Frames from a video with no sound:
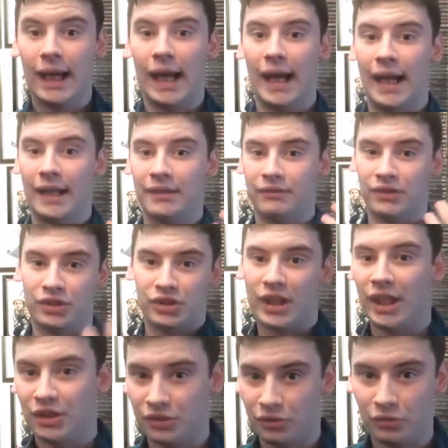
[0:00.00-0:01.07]
and the
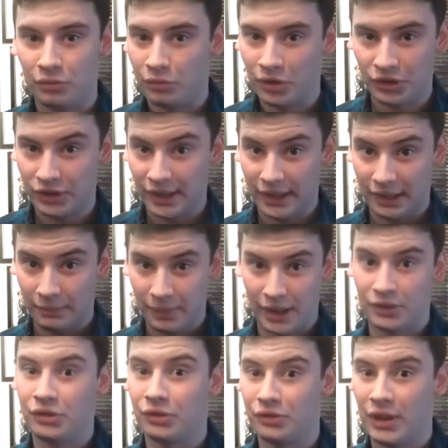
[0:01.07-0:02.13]
schedule was killing
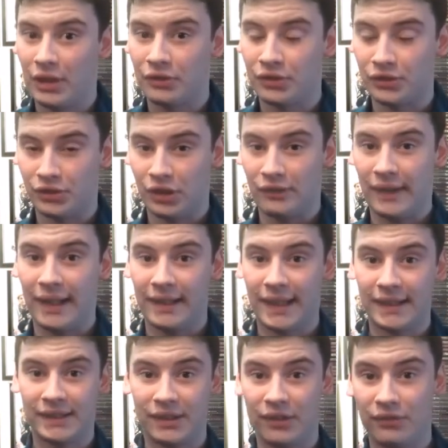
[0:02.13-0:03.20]
Patrick Troughton so that
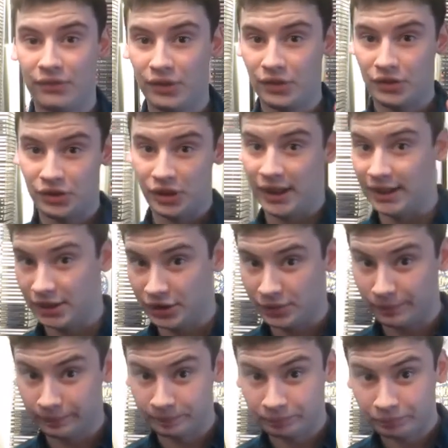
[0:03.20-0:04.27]
led to the first change
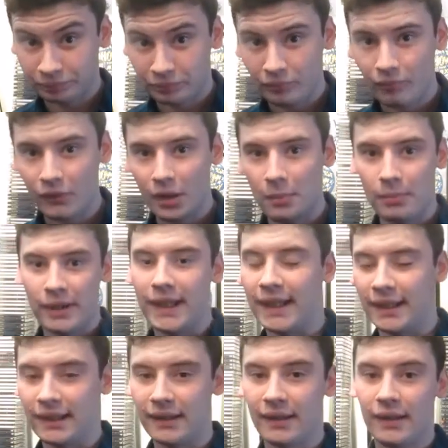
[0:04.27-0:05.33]

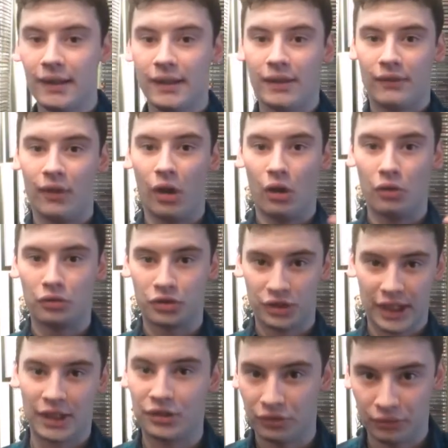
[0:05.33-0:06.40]
being the whole
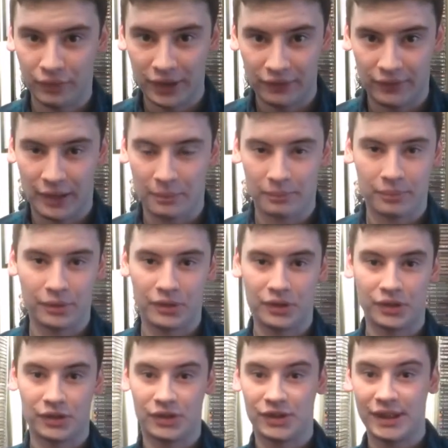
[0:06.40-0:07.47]
schedule revamp
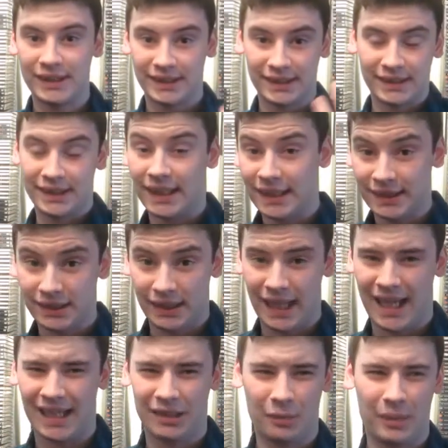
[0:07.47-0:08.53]
because season six
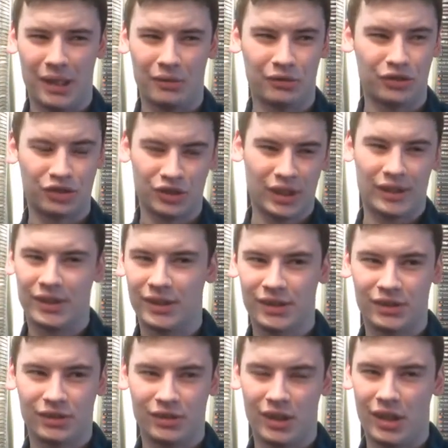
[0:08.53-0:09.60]
had about
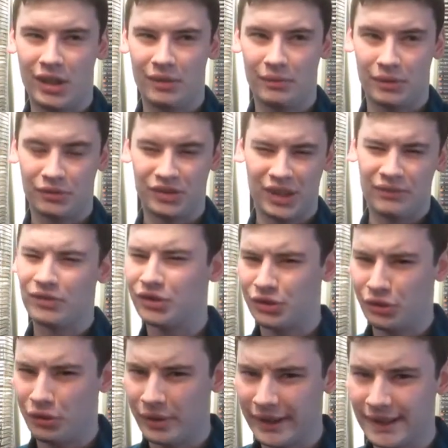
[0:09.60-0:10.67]
six, uh, well, seven
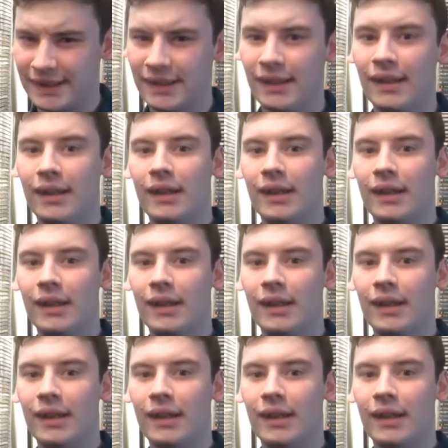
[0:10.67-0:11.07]
stories,